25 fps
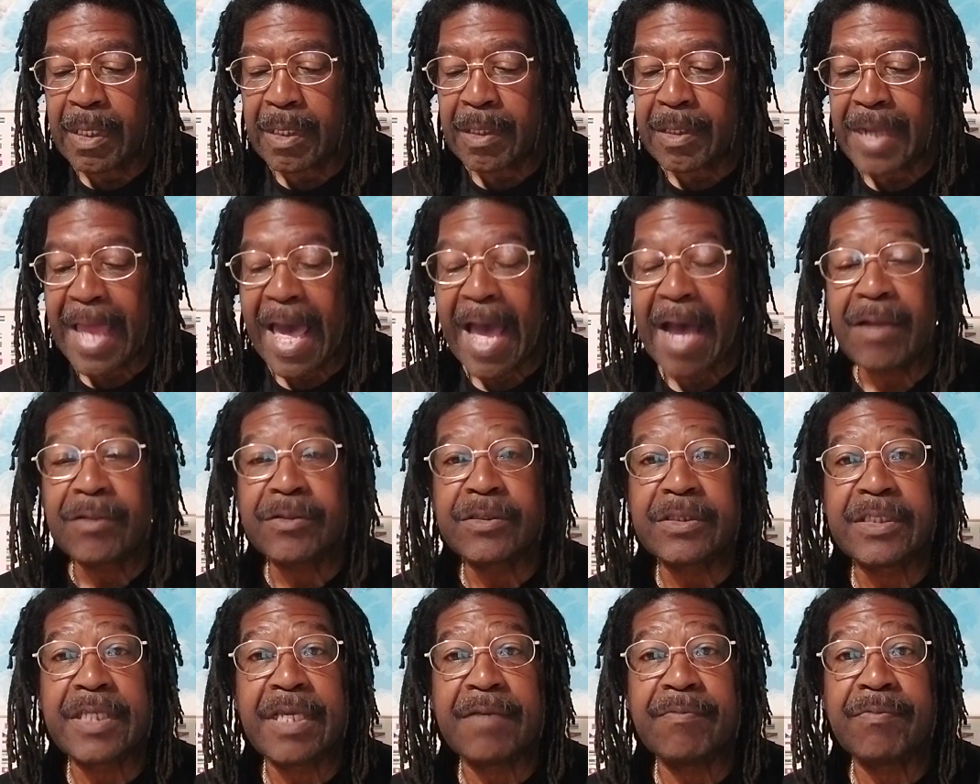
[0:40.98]

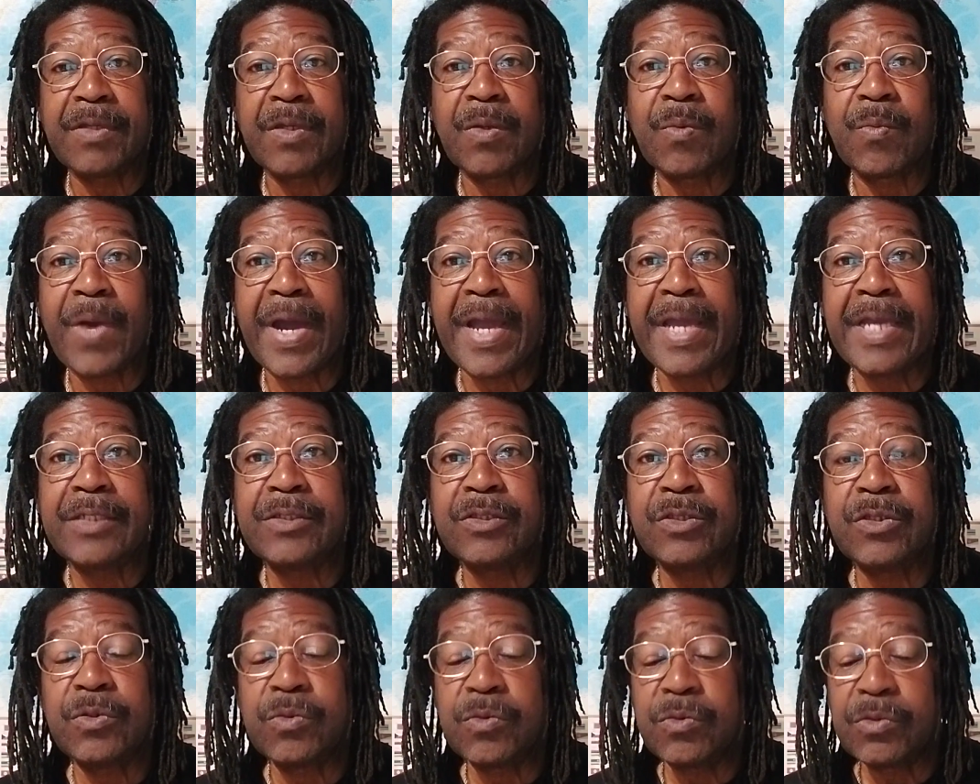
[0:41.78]
Clouds giving way
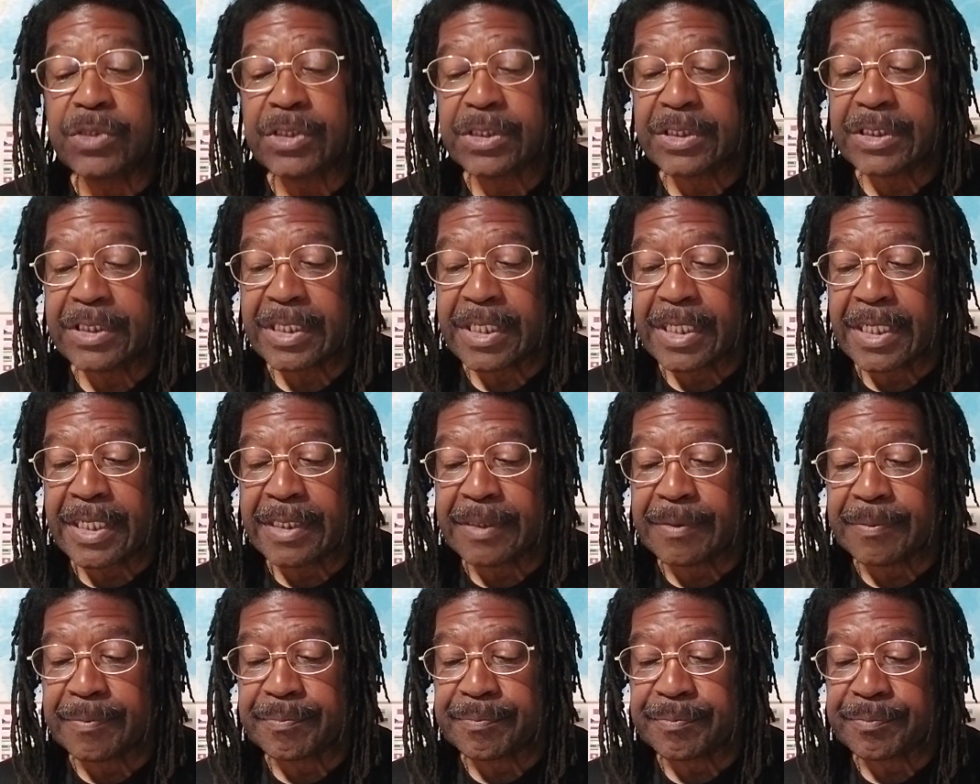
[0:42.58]
to
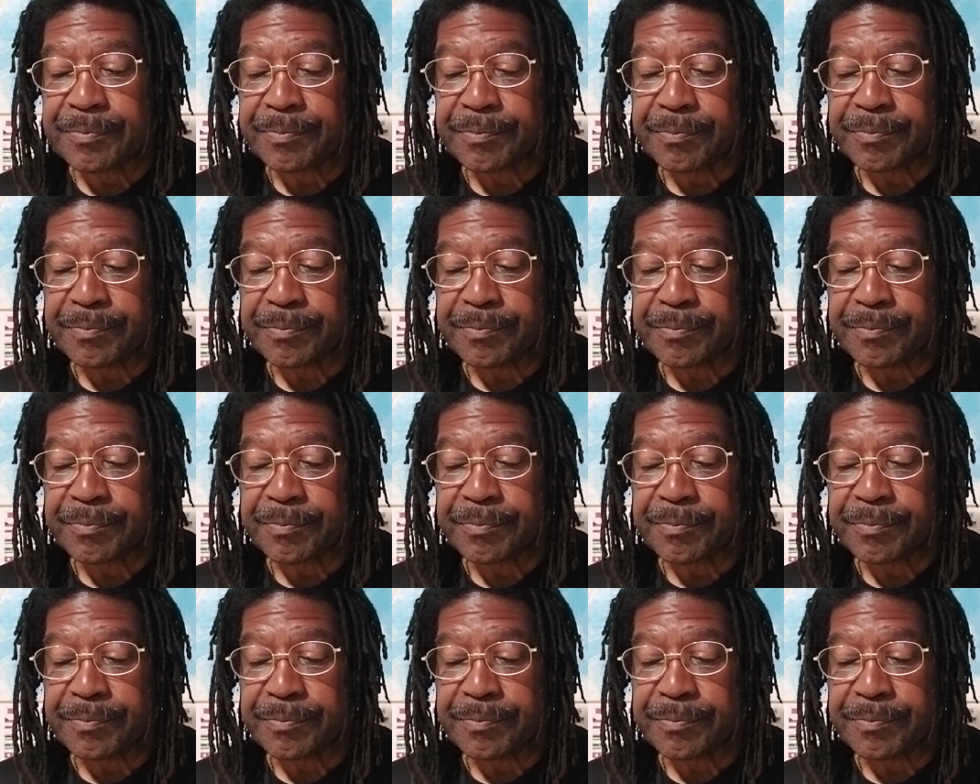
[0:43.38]
sun.